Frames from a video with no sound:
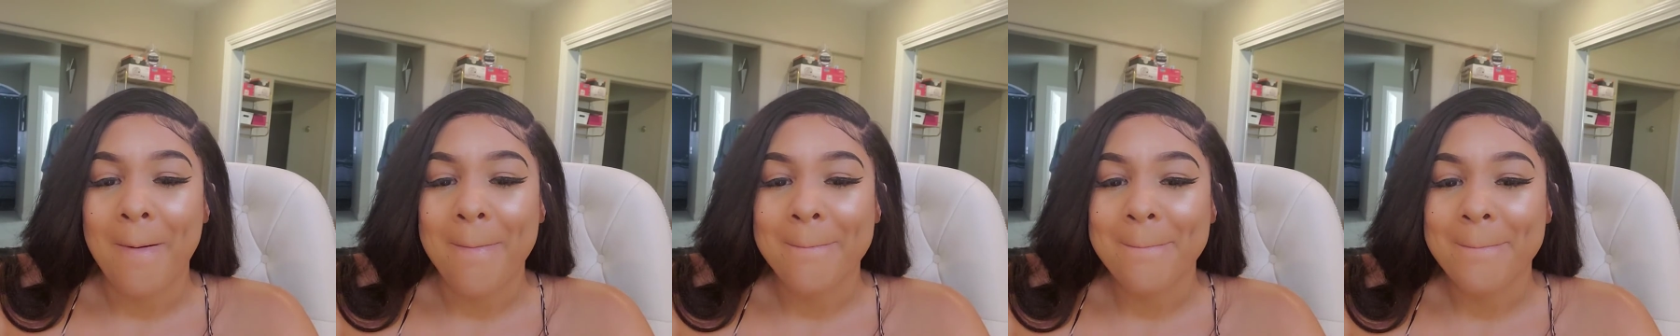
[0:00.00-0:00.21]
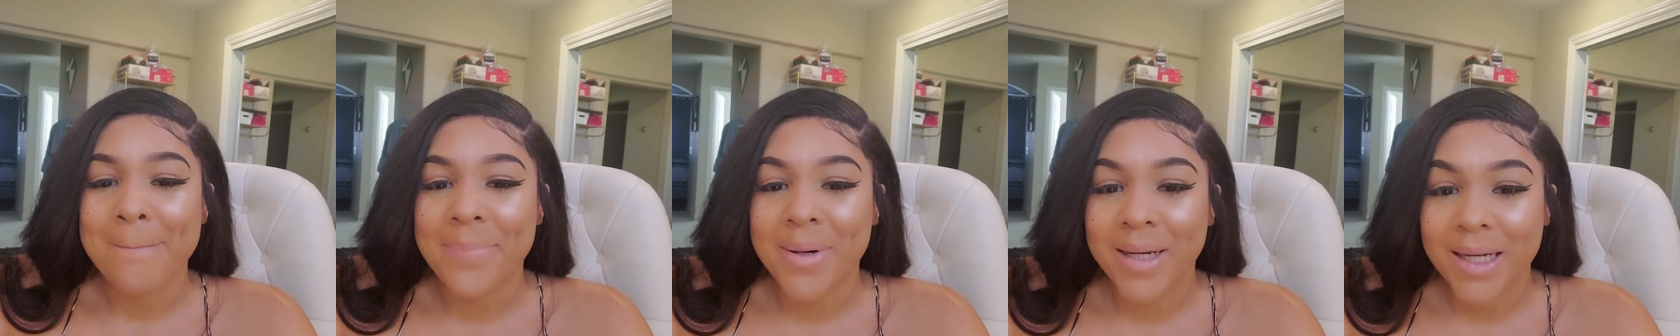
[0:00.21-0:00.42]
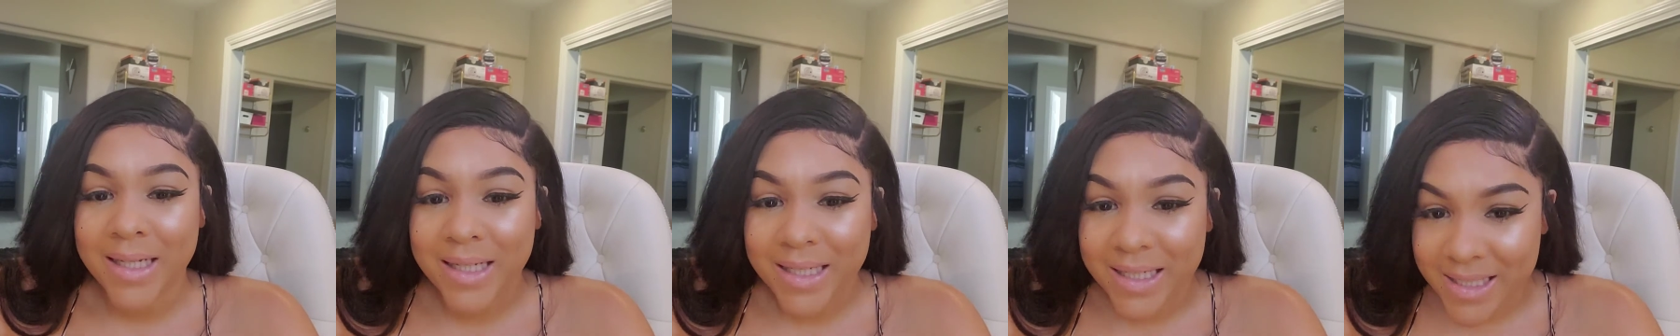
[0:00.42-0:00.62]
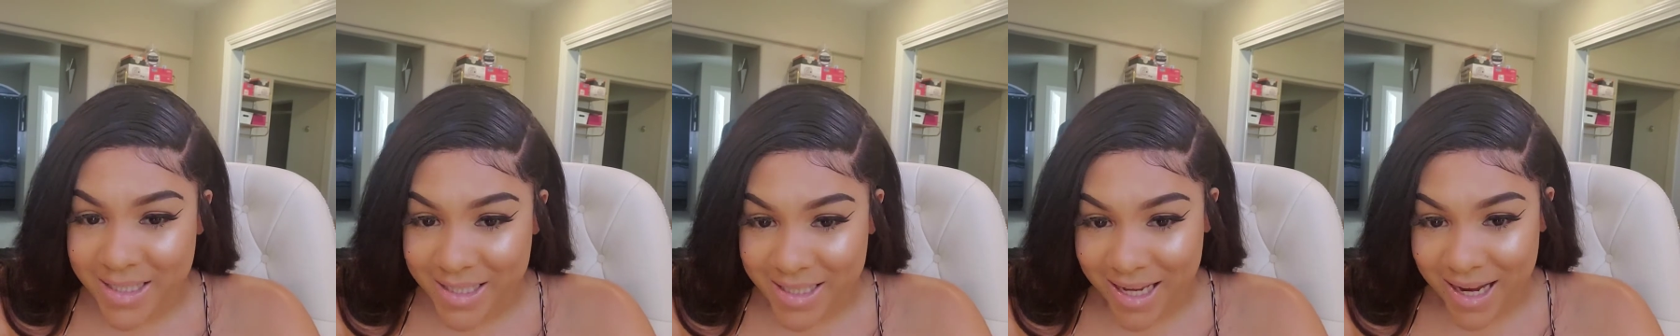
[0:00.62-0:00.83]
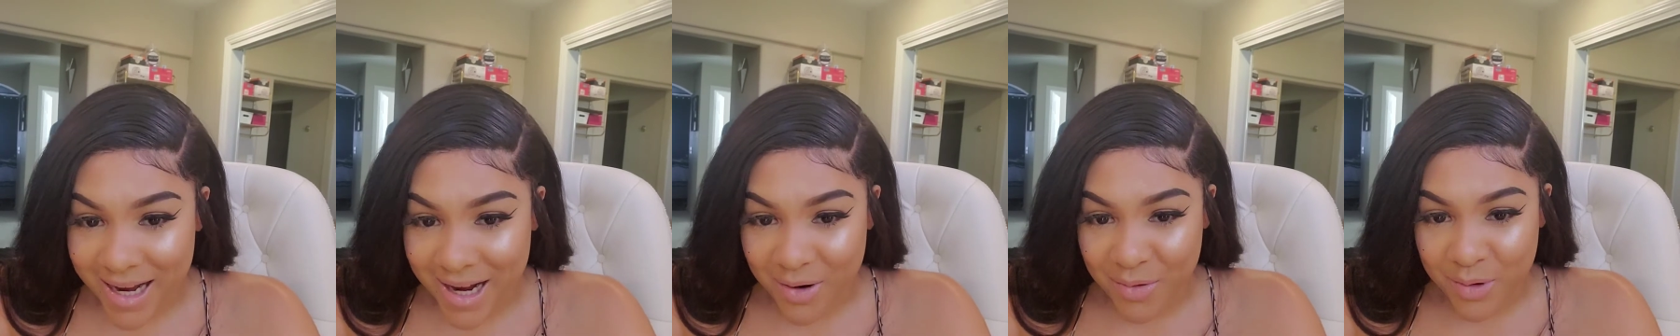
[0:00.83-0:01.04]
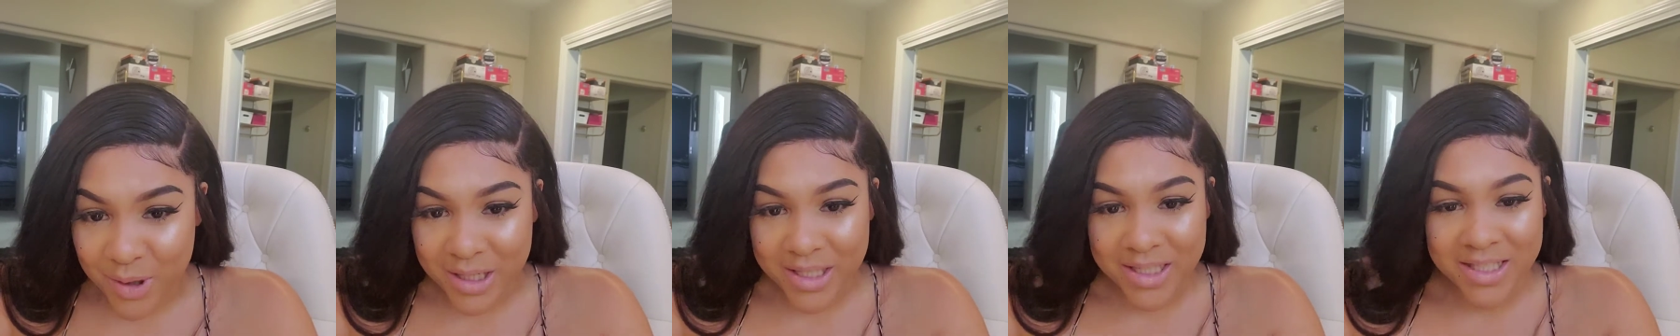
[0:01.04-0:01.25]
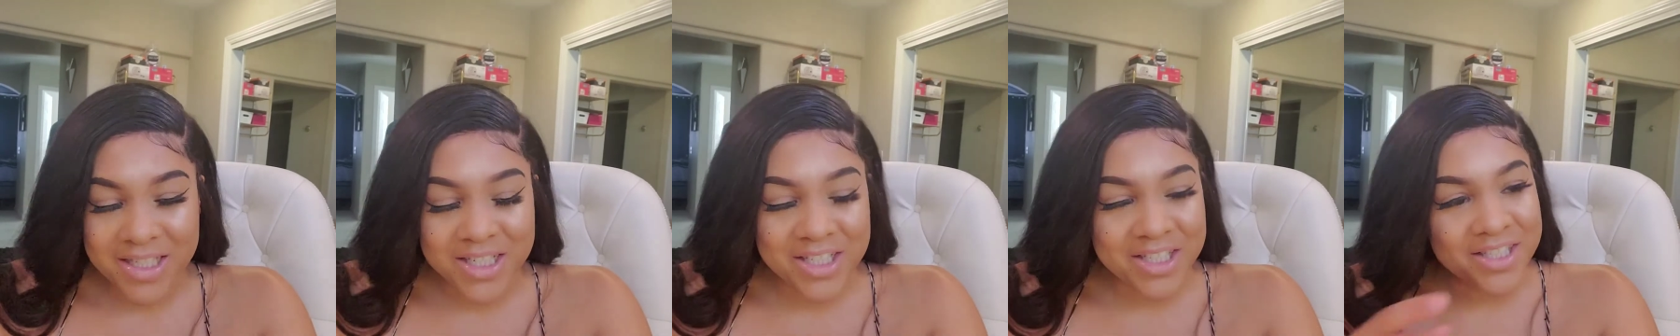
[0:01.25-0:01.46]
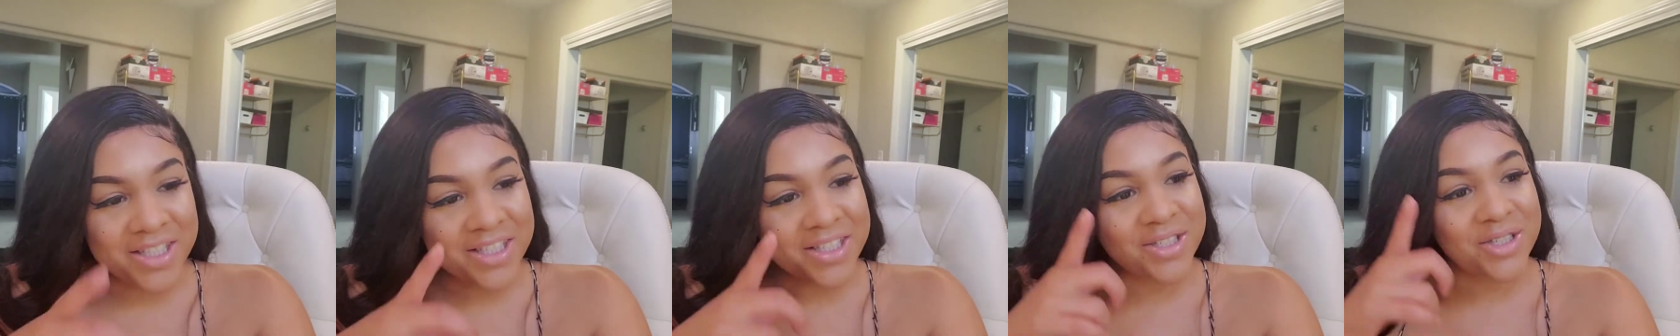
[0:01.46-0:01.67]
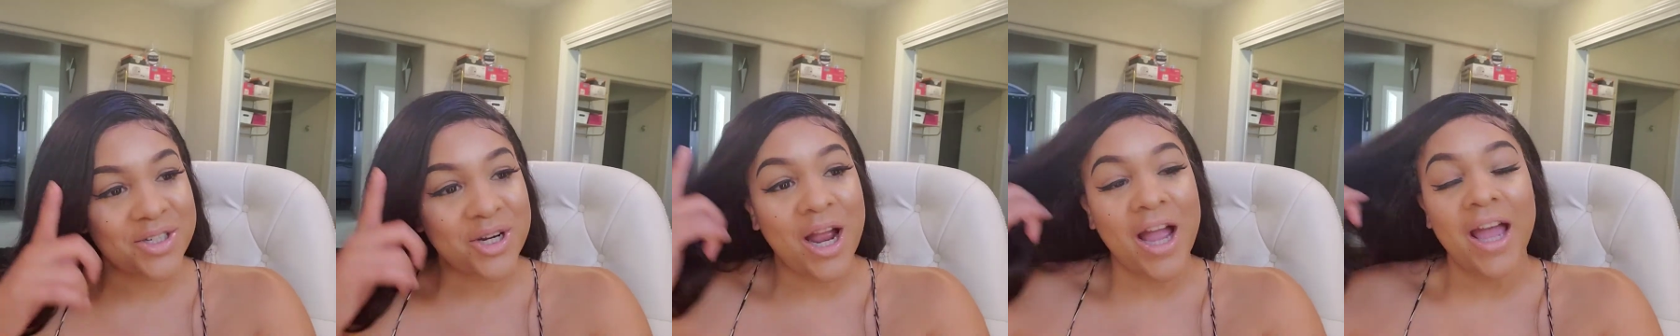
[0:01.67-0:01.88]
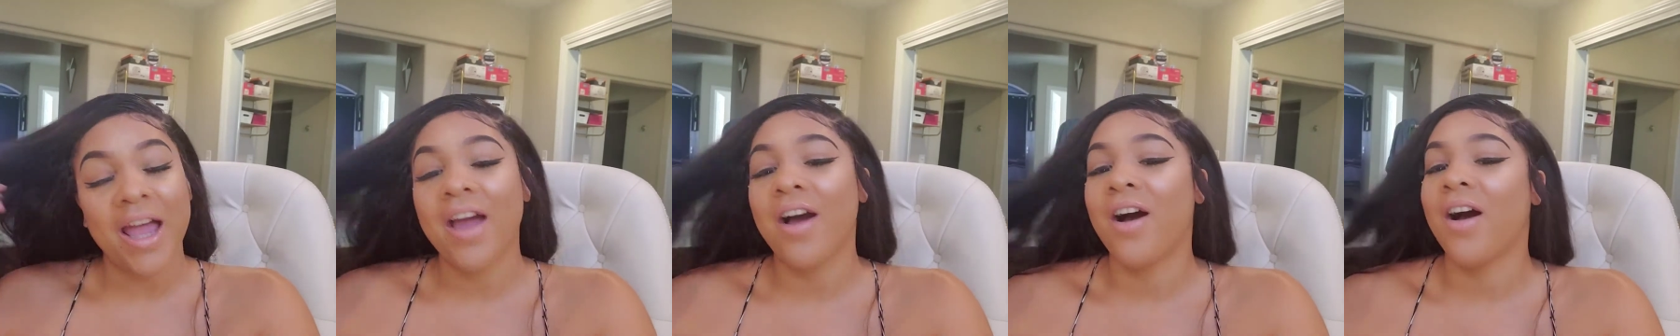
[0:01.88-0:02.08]
But I wanted just to
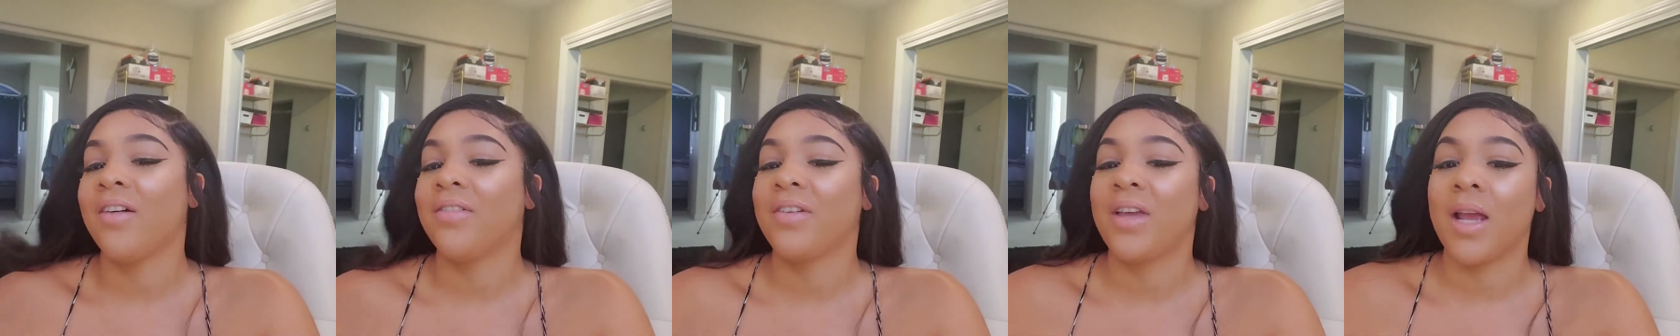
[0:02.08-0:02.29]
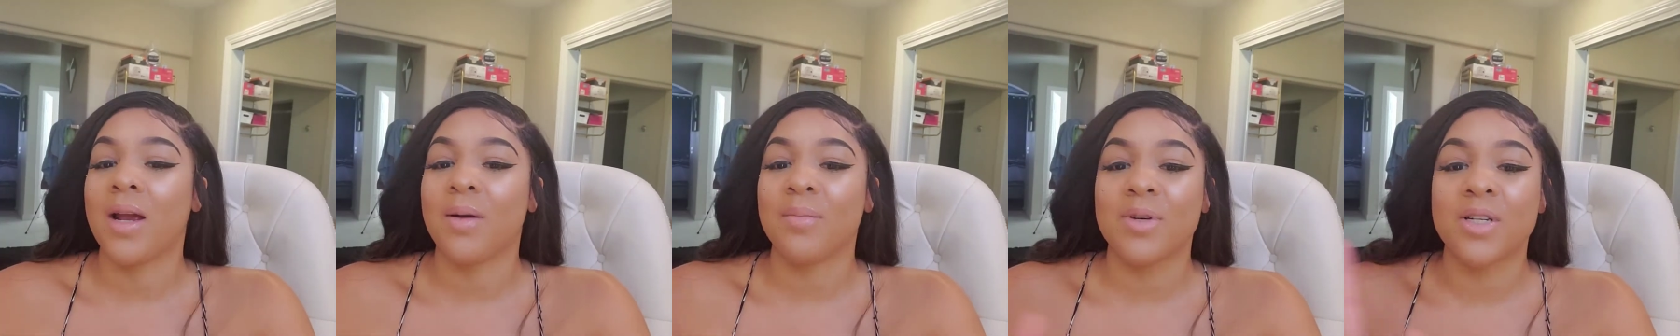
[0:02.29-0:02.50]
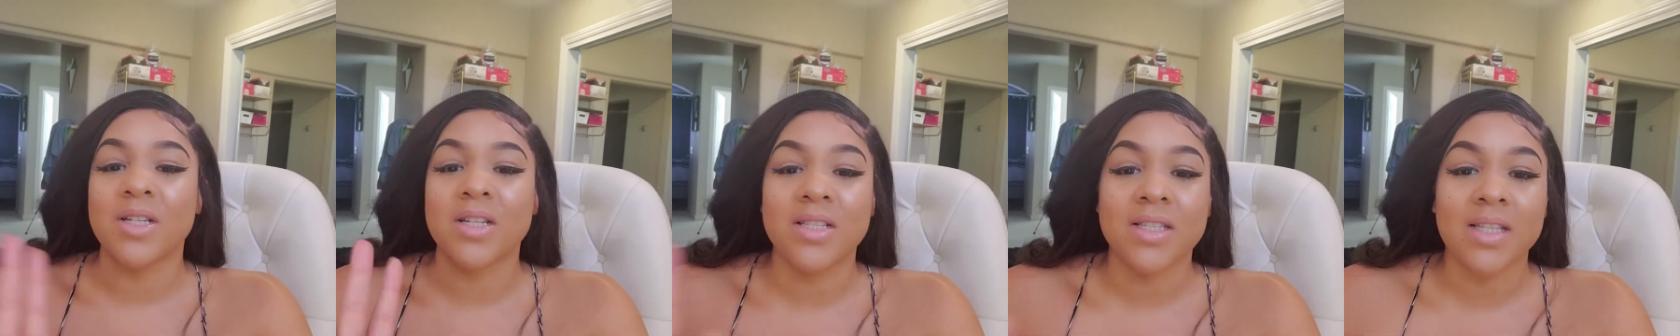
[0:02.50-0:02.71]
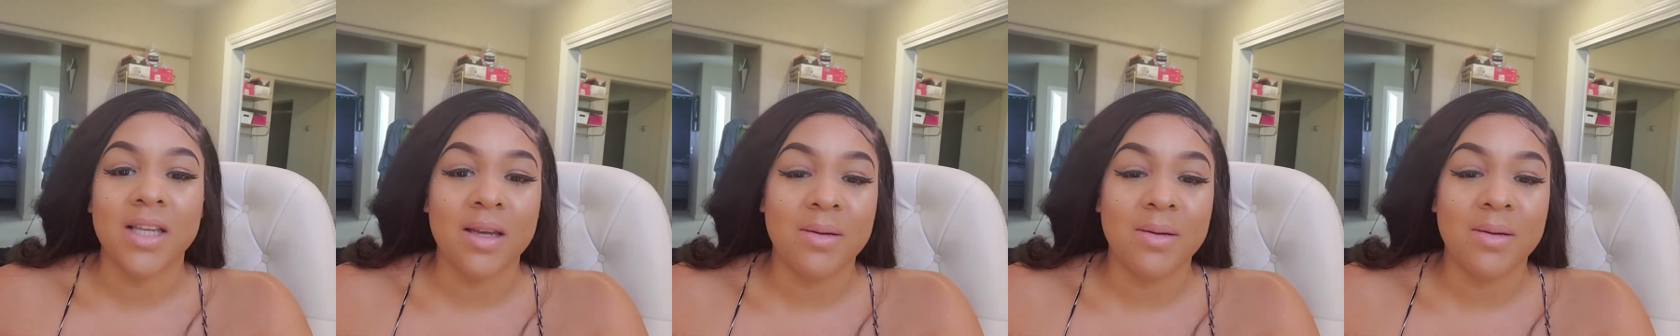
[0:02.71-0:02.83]
try it off camera just to